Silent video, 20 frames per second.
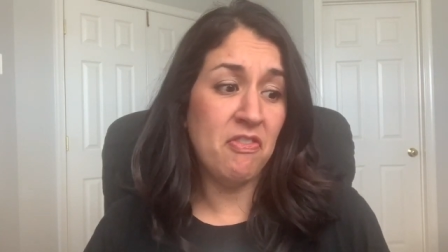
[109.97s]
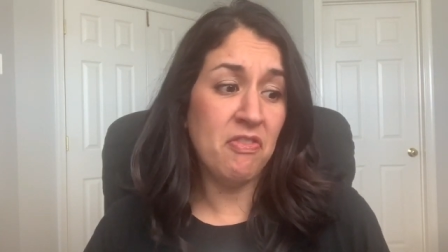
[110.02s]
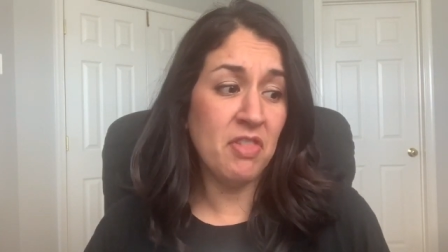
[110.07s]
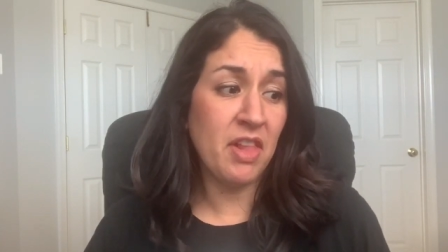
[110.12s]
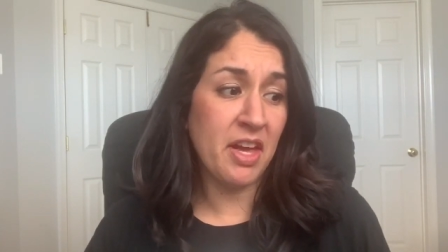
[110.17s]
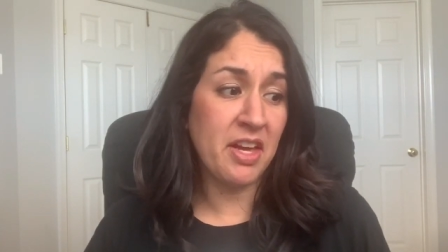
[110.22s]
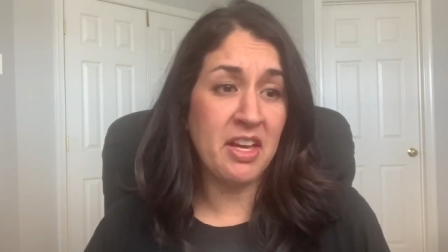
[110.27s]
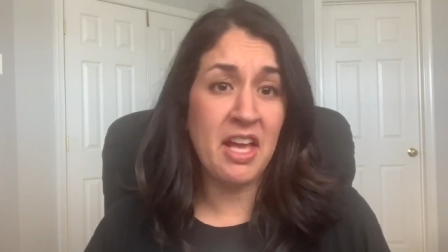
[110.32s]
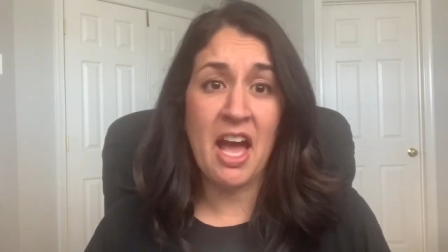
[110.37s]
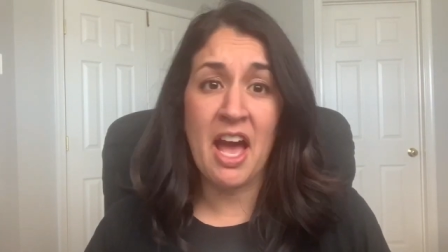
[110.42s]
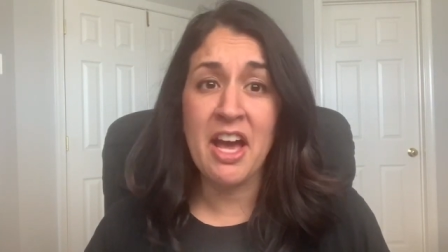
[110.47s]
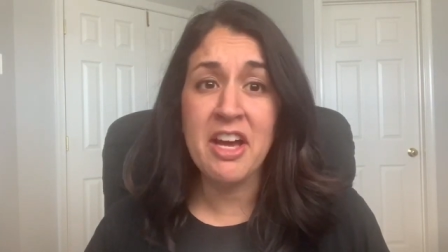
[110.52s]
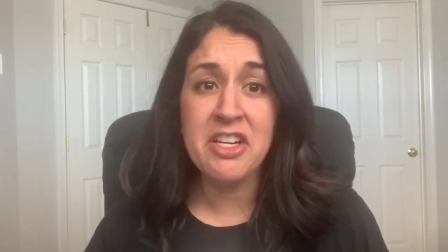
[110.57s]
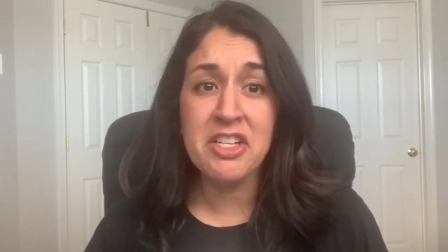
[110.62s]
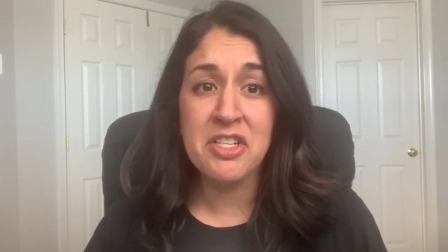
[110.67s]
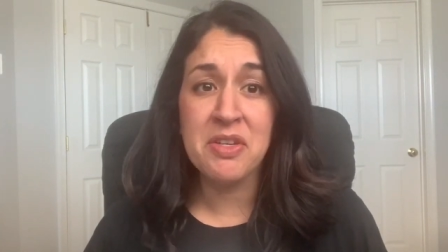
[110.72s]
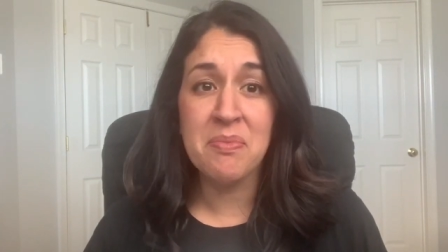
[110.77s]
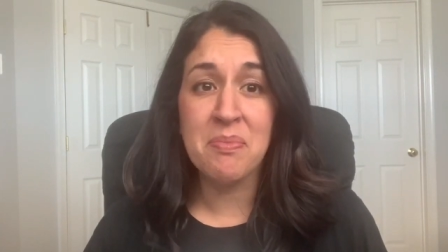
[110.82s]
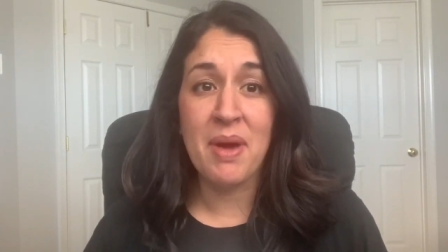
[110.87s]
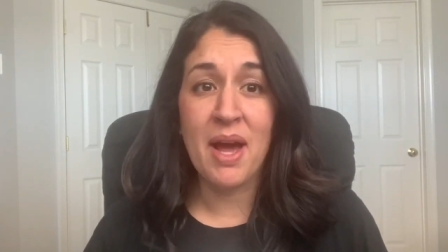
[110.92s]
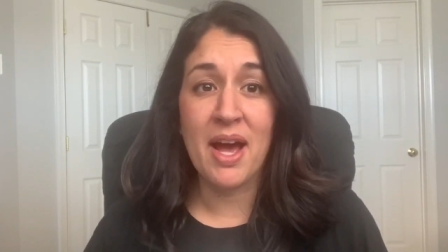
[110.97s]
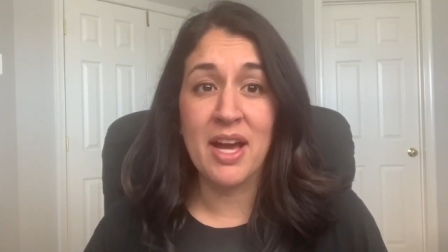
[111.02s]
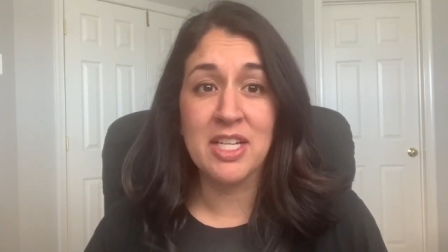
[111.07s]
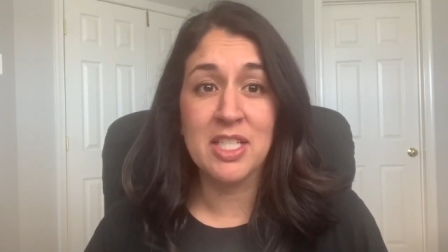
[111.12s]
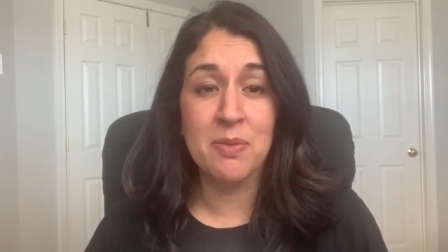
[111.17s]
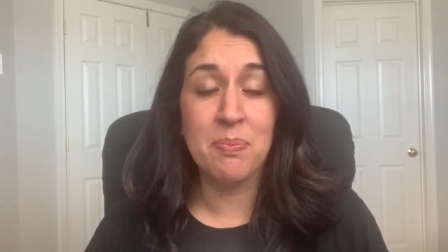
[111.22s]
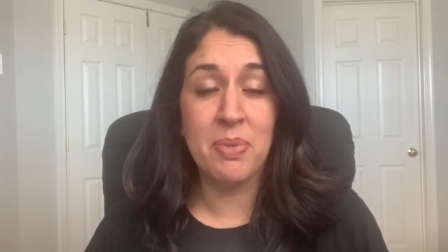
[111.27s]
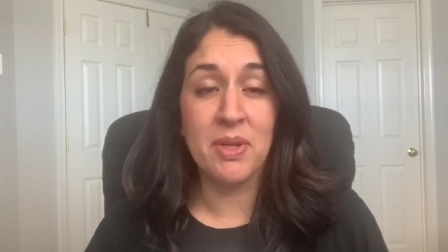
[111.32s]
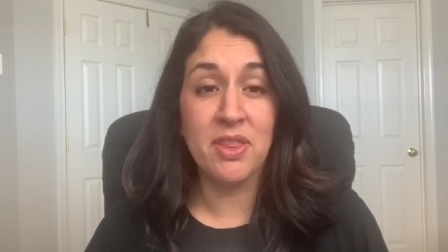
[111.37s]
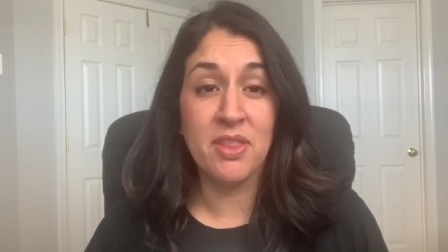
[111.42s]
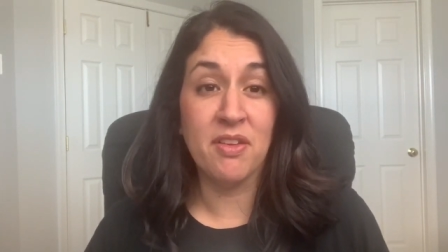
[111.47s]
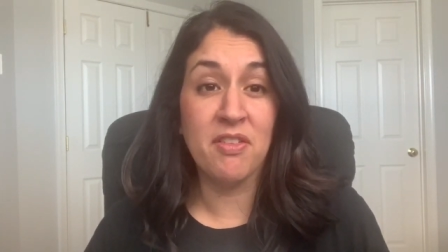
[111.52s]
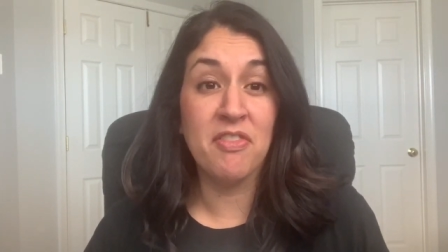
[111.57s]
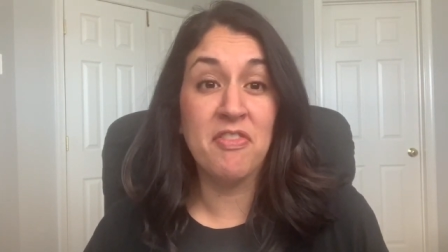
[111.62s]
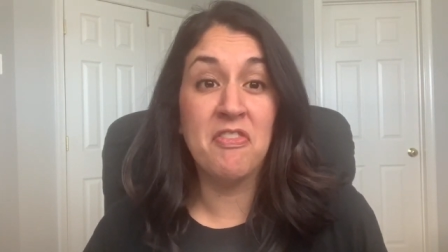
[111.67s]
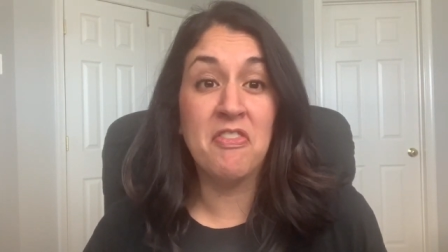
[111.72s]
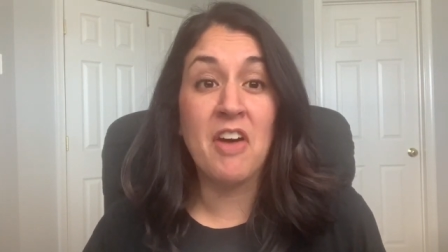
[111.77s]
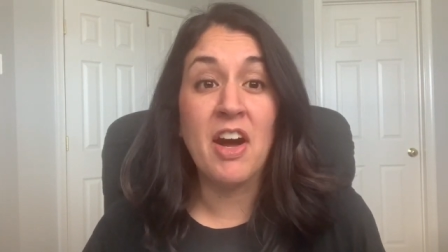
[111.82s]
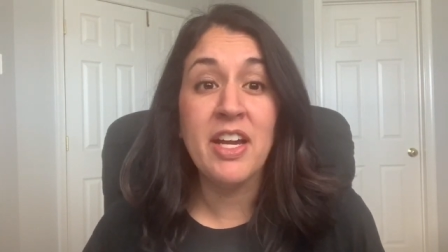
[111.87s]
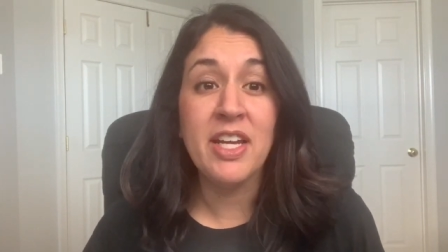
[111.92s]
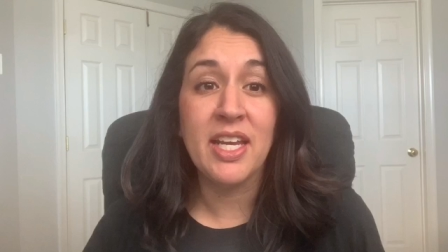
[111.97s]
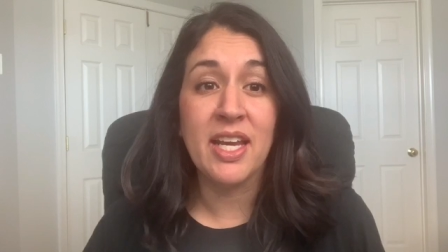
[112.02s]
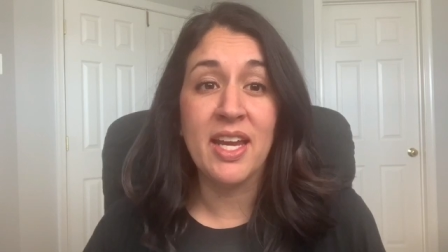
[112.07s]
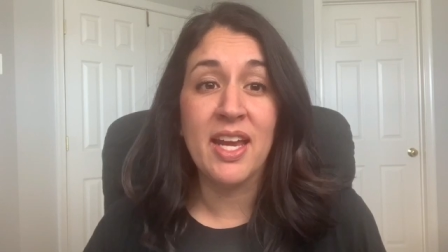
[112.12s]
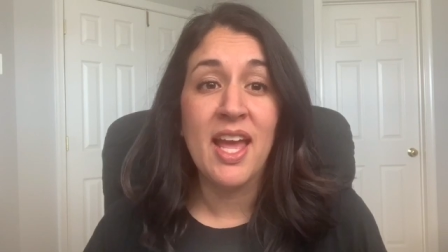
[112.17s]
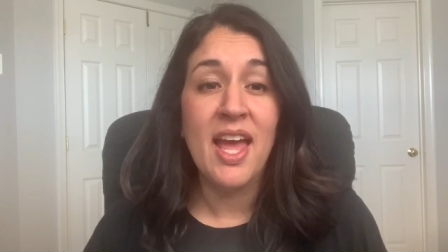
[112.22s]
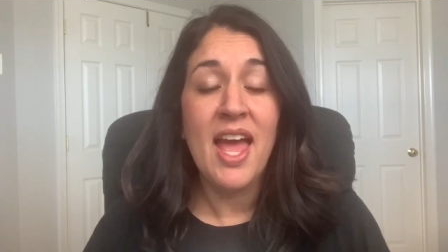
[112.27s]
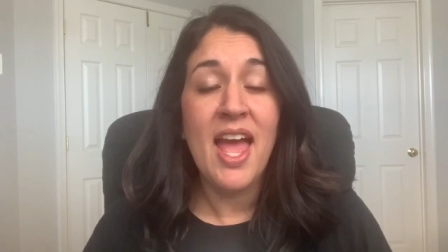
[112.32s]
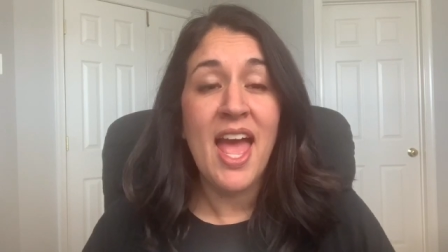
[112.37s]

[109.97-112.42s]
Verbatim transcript: like action packed, but they're funny.